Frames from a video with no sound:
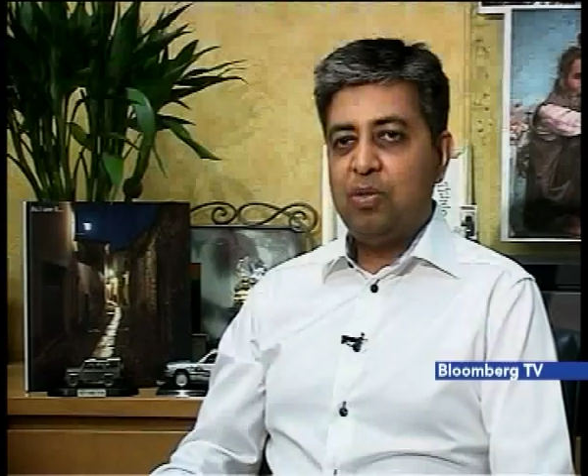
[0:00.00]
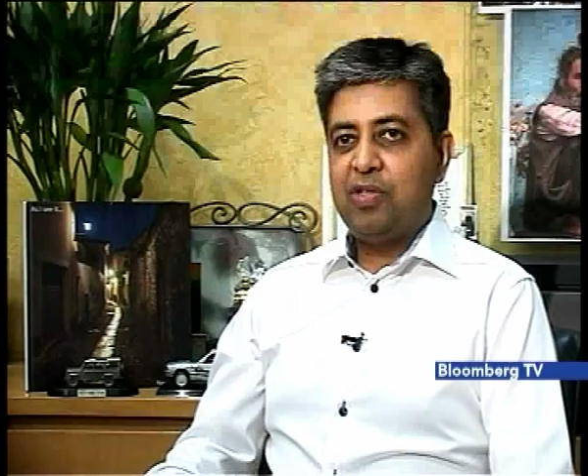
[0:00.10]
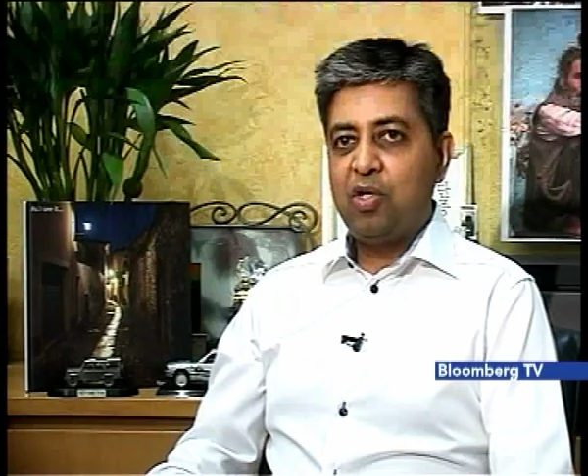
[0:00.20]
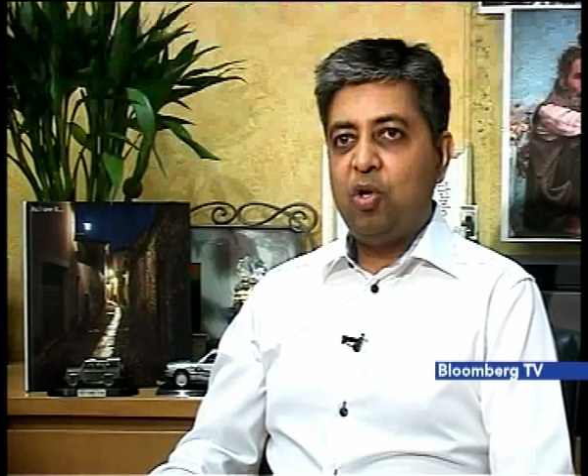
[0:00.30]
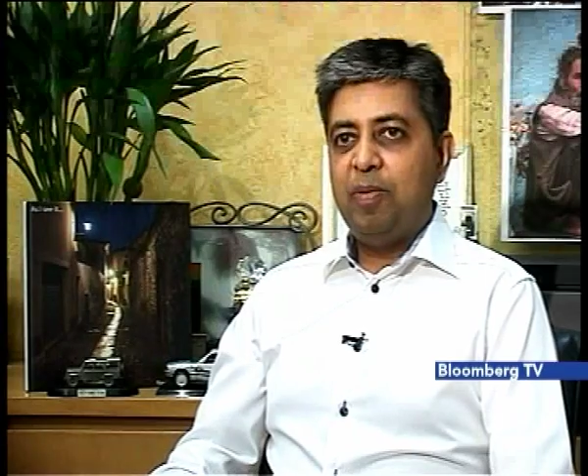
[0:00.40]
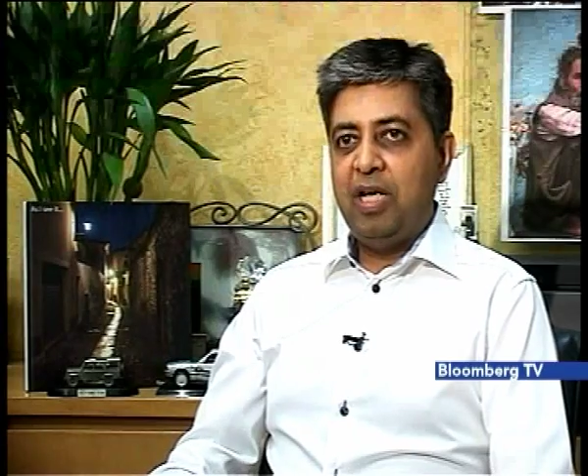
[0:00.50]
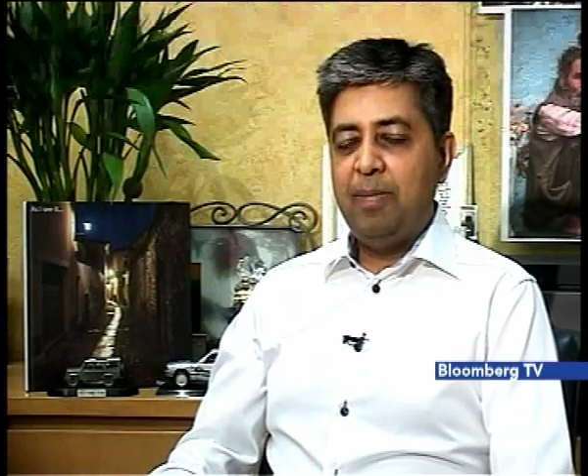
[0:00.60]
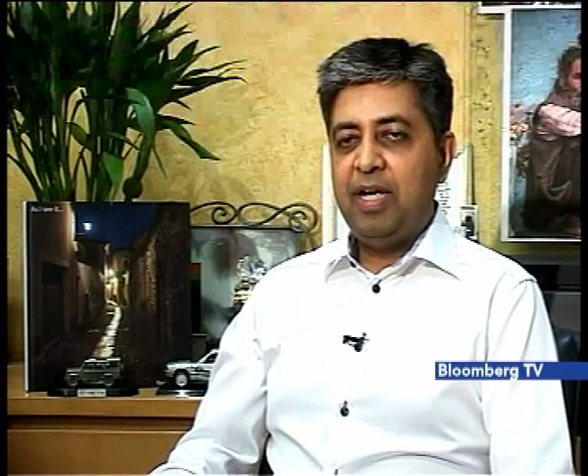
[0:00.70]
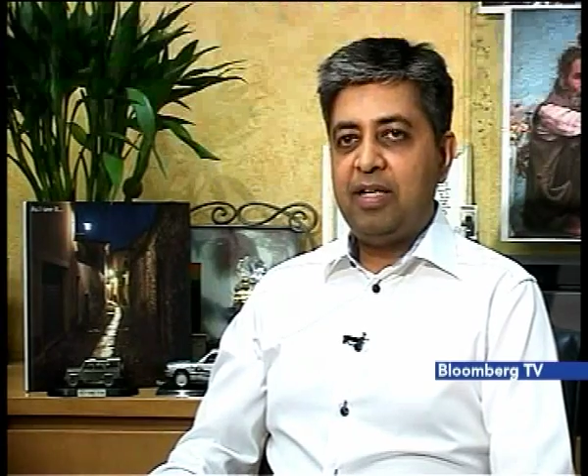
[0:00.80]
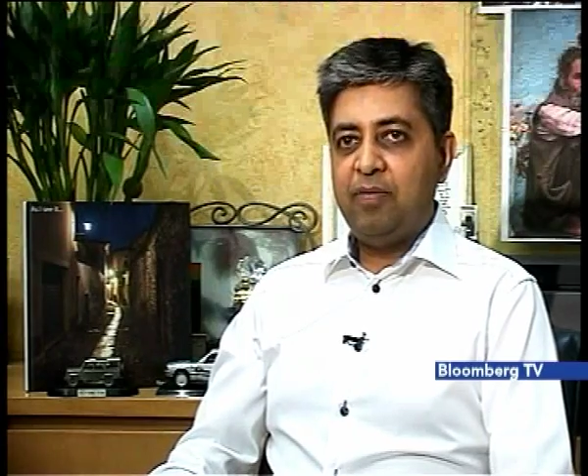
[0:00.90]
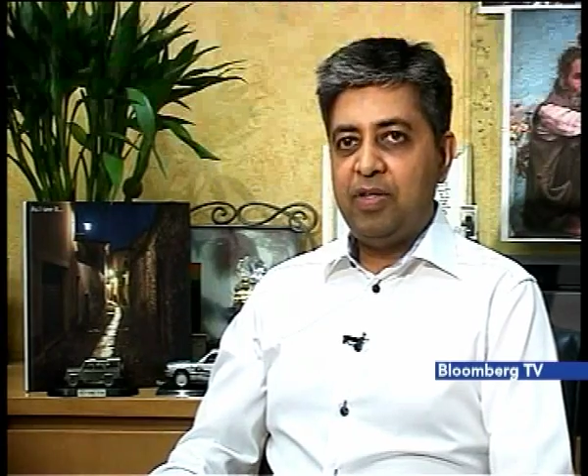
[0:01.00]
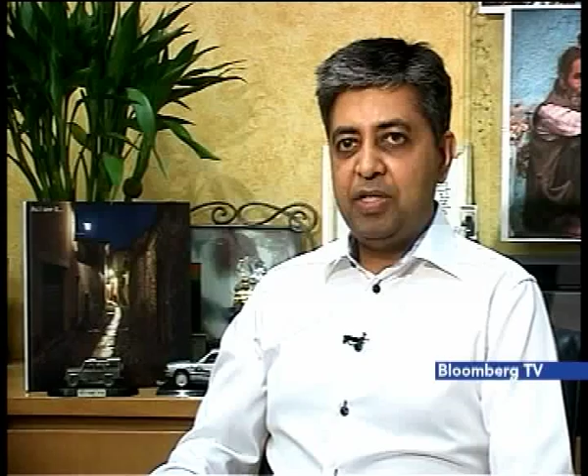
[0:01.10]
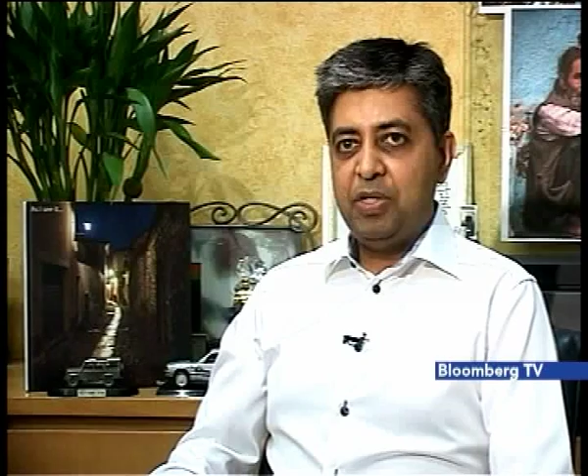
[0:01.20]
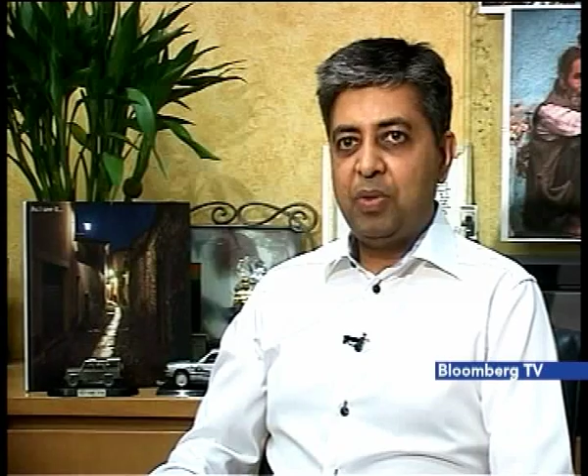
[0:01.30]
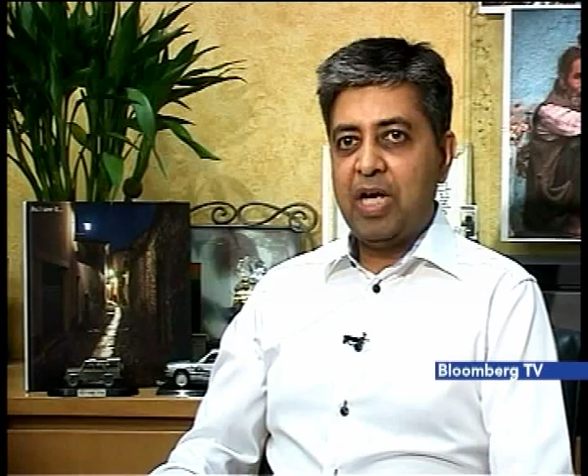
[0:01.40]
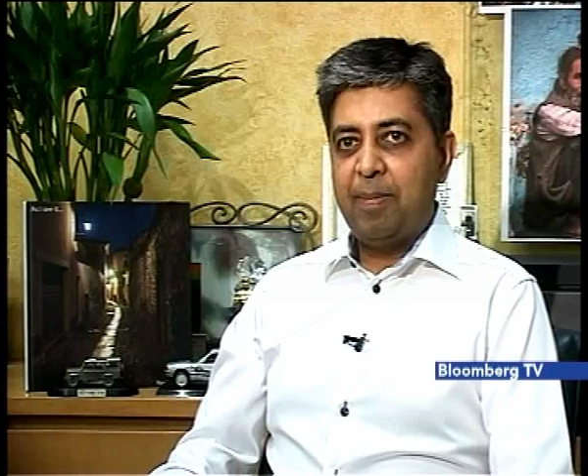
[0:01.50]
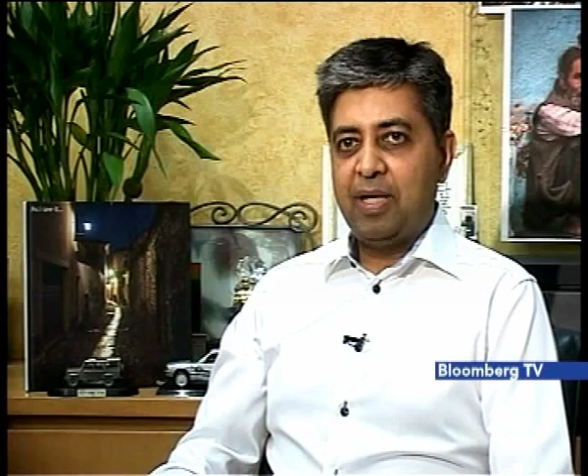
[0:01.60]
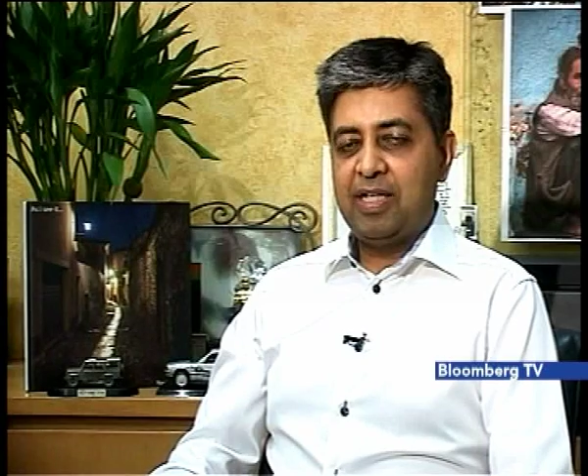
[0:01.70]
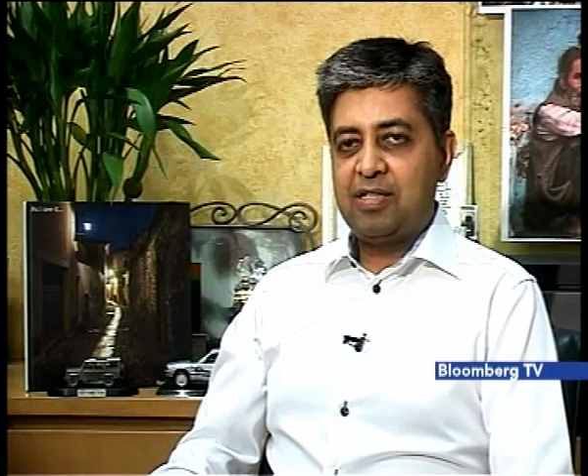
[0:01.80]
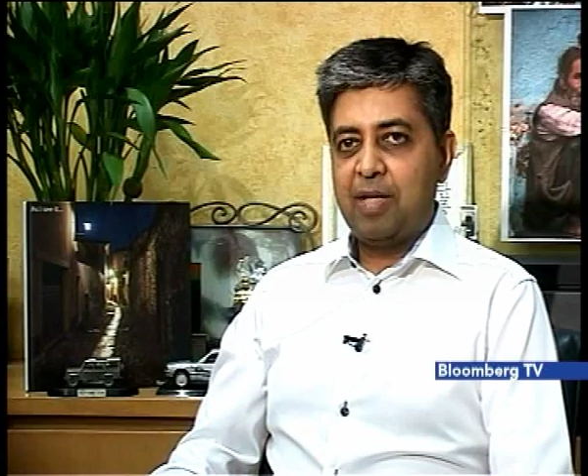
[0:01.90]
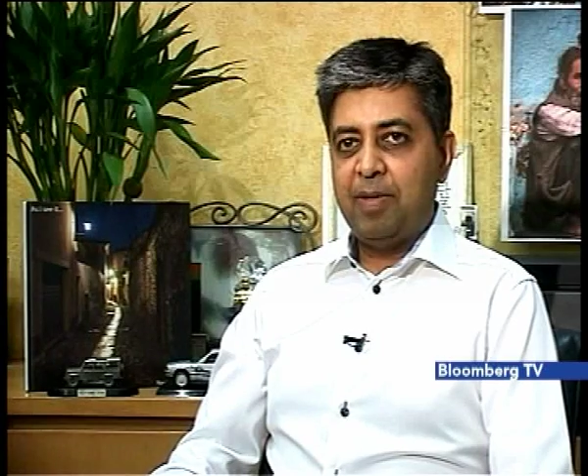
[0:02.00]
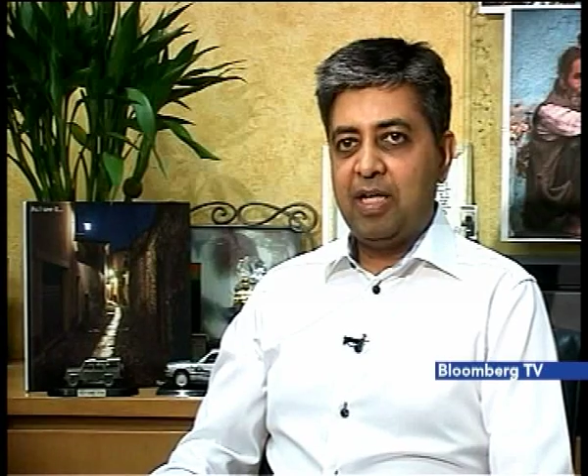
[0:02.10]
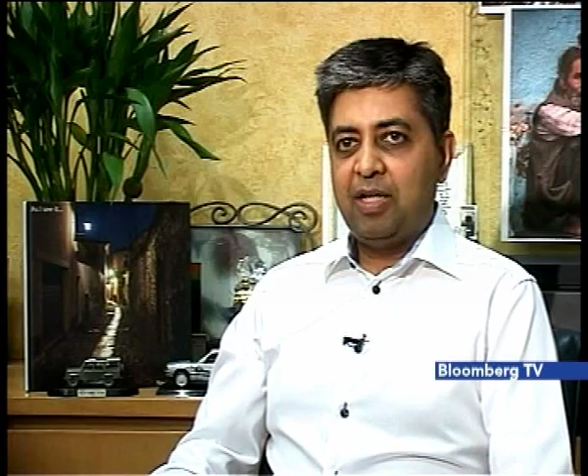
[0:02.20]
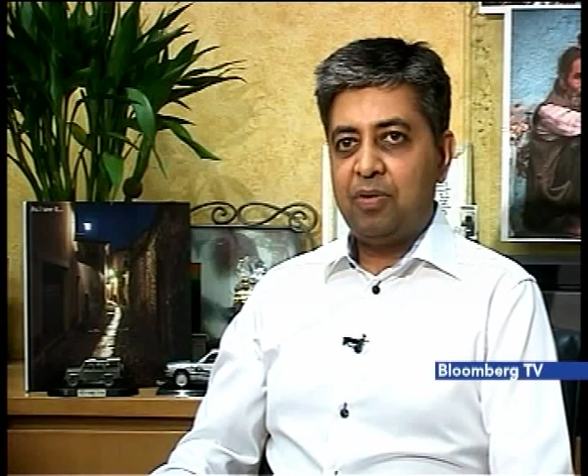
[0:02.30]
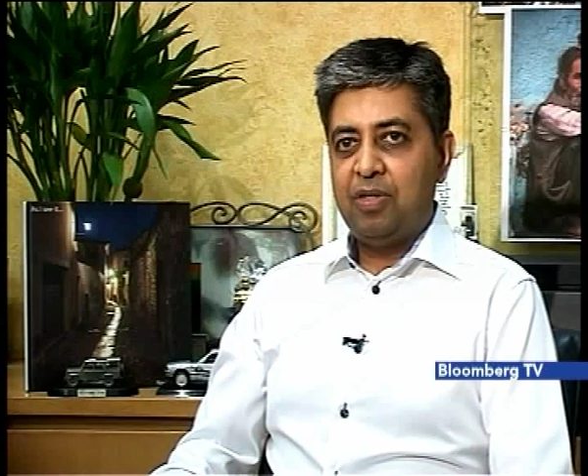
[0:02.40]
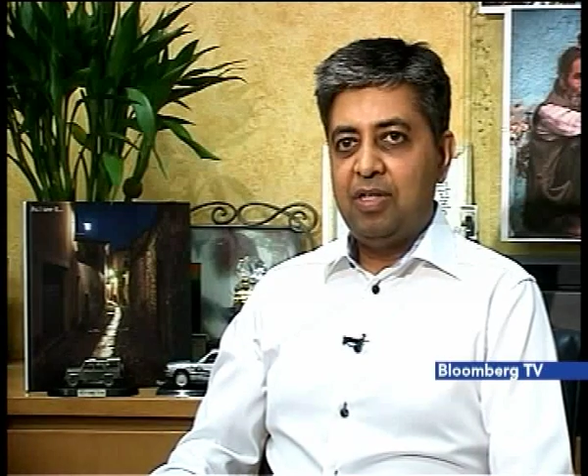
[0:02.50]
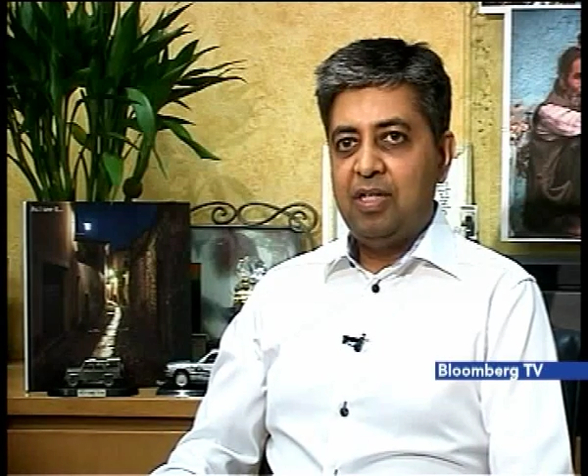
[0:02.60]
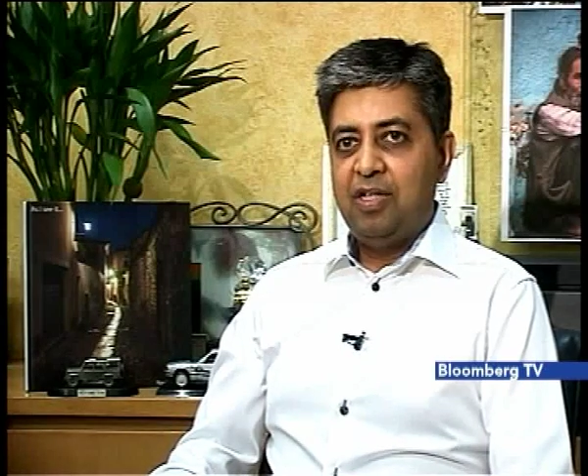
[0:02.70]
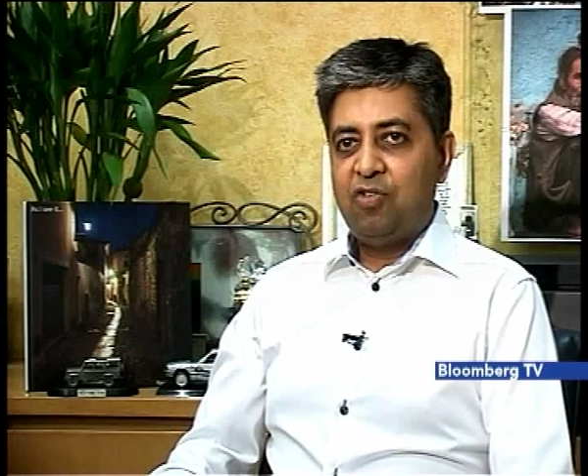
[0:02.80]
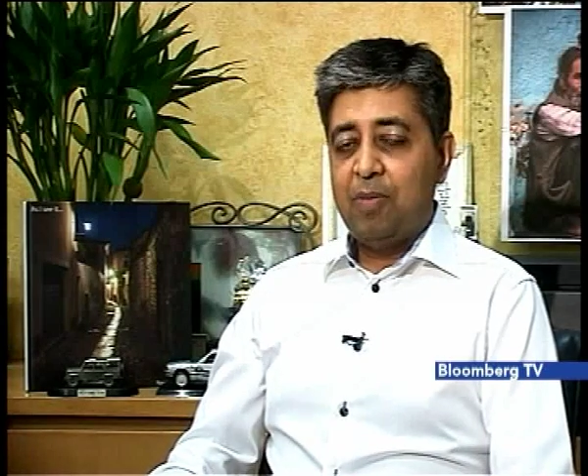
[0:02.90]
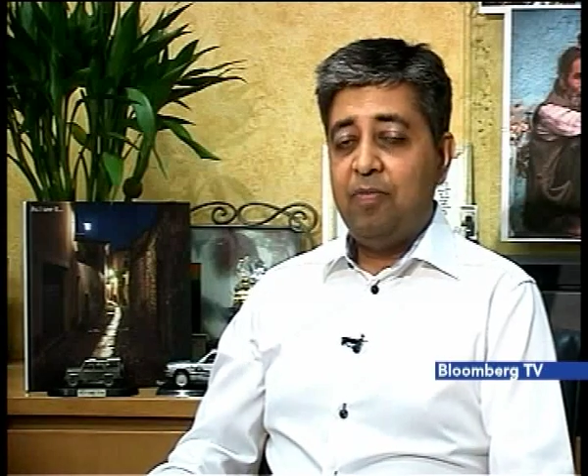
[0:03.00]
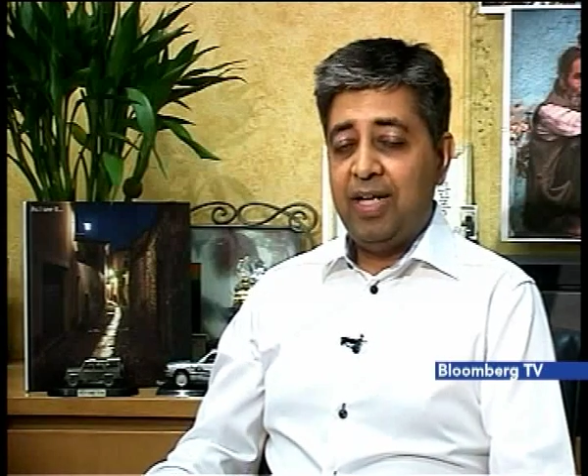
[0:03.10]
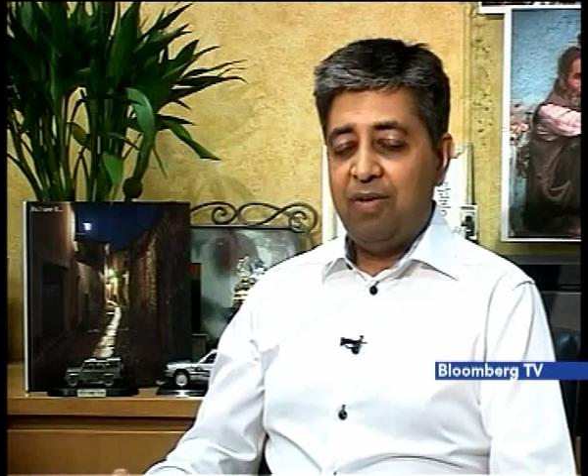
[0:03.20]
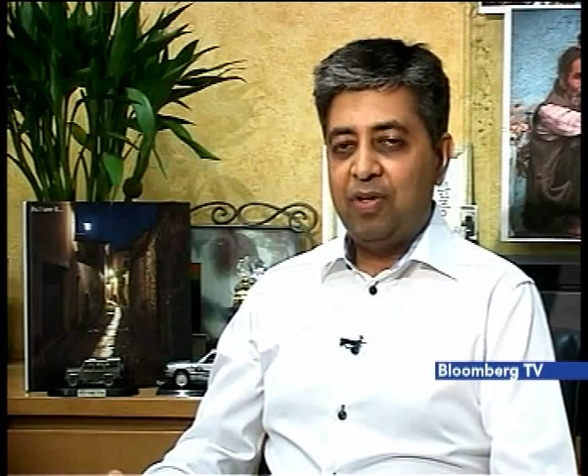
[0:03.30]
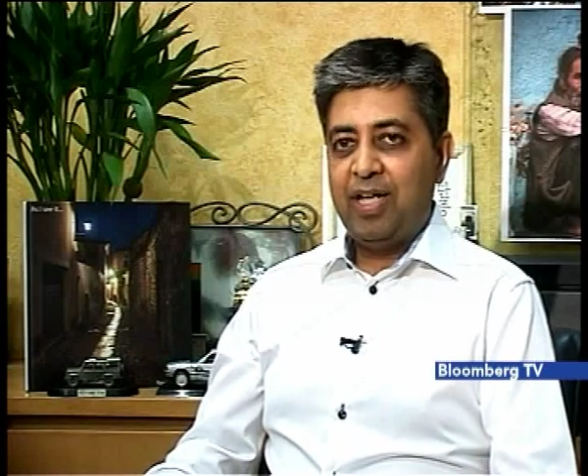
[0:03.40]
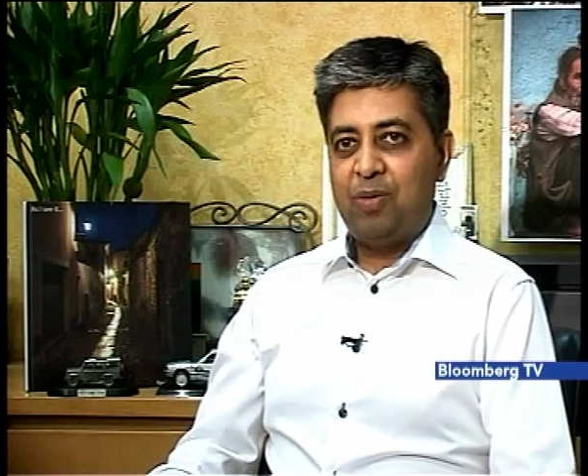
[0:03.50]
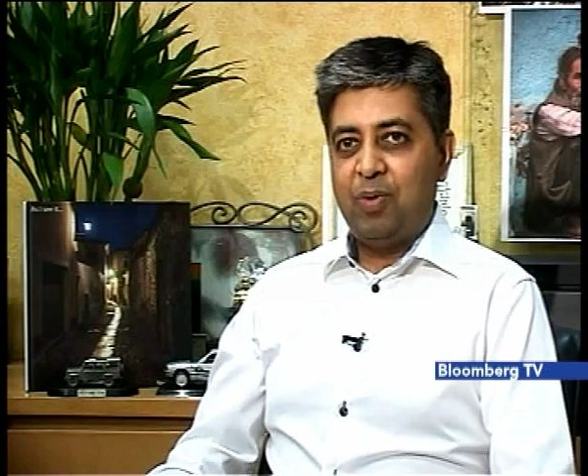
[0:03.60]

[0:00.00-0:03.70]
those are going to be eliminated with the new camera that's coming out. So I'm waiting for that